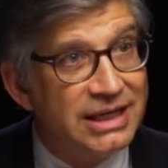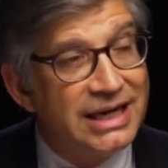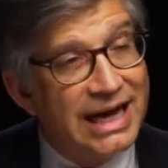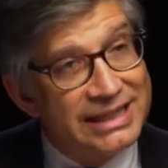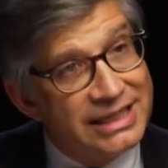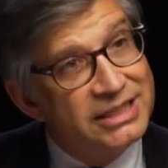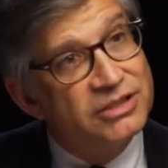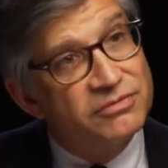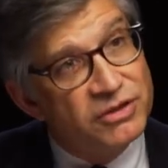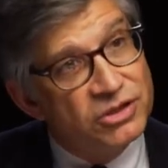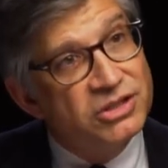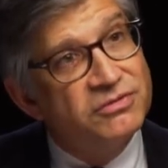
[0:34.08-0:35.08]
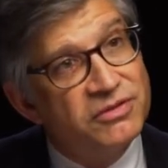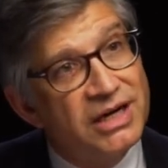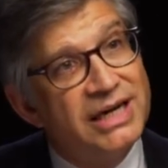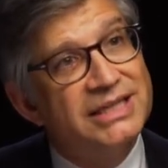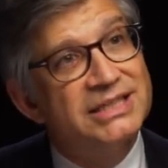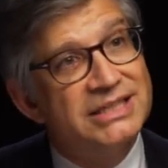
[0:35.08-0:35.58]
And then he
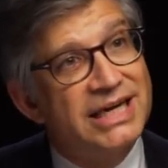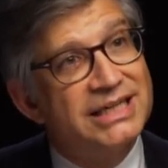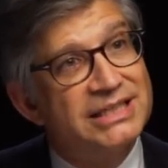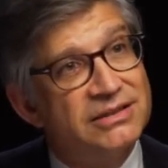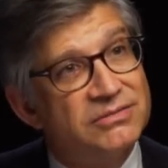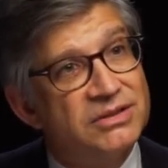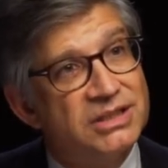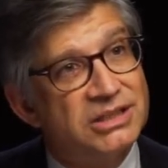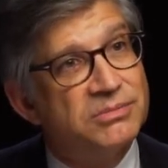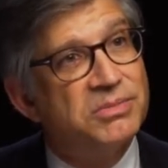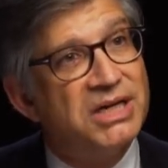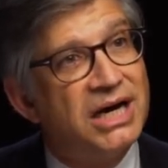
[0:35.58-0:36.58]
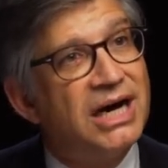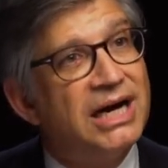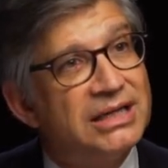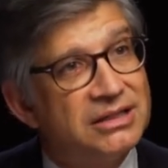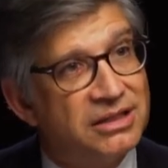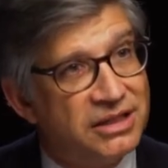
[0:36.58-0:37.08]
diversified his activities
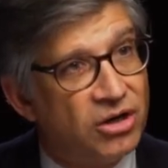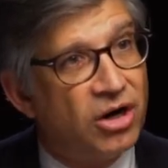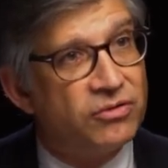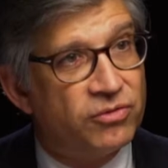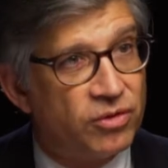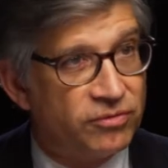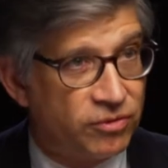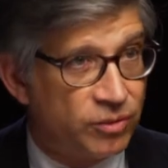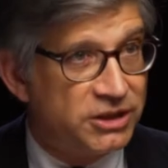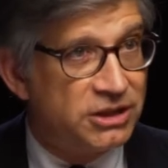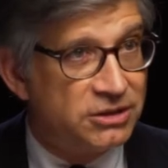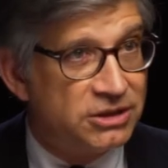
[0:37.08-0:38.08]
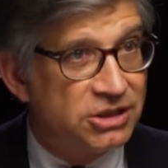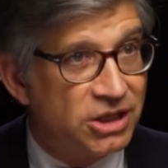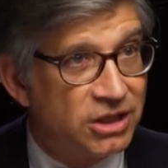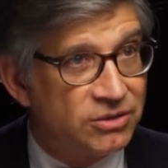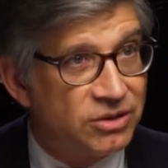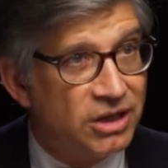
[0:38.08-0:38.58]
beyond the art form for which he is
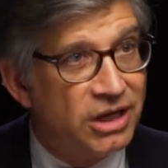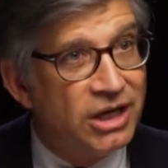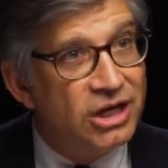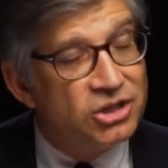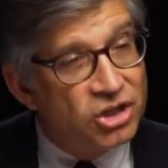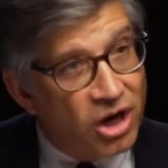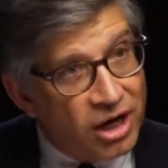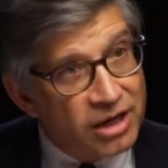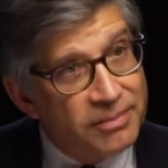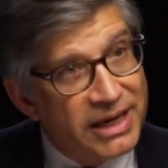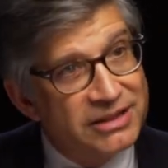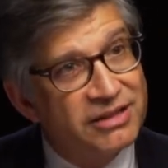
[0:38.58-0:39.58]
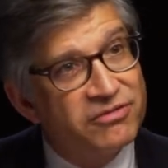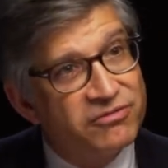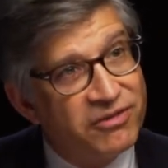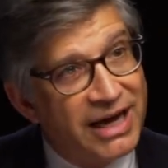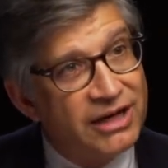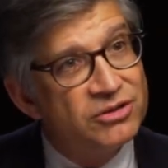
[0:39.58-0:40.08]
known. Talk about the
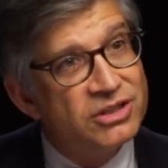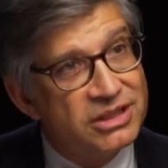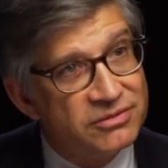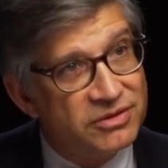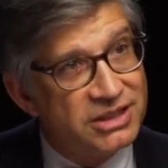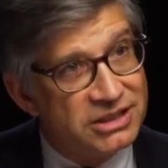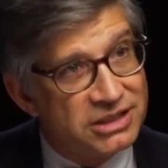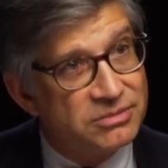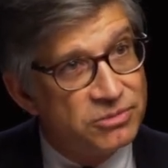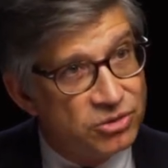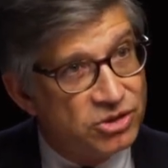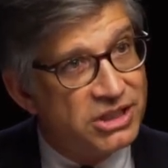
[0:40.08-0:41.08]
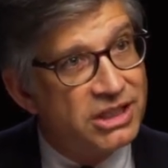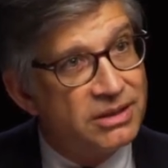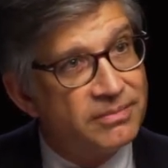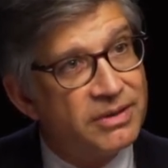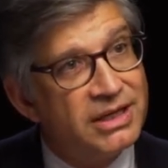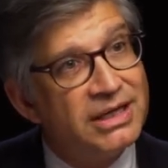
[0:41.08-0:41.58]
founding of this
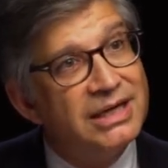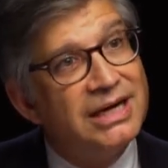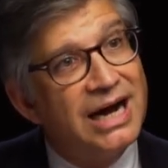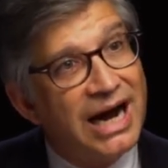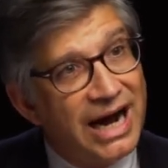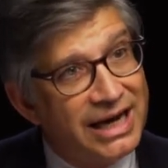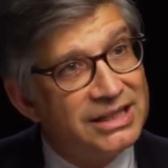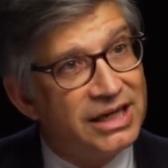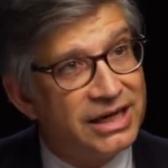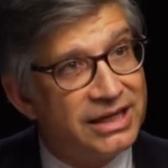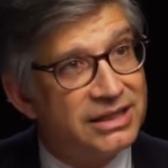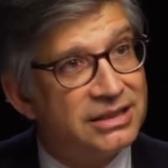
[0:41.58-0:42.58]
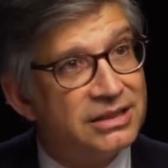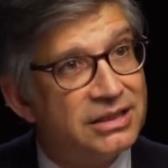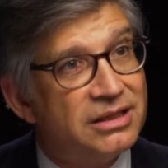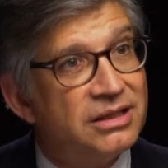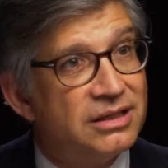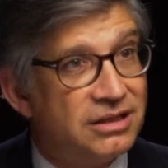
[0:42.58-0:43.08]
museum, highlighting
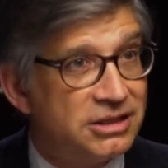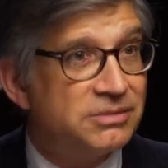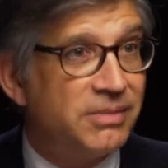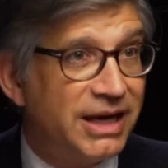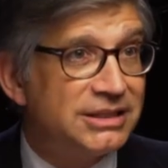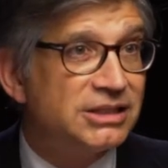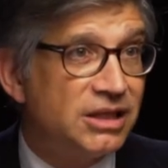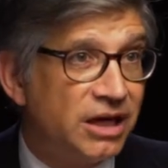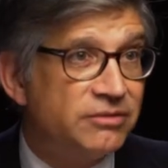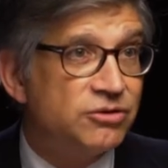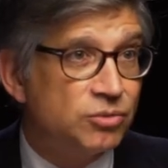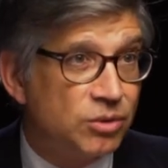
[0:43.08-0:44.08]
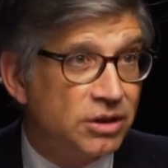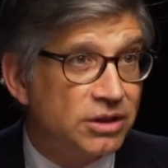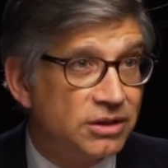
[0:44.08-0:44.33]
this man's life's work.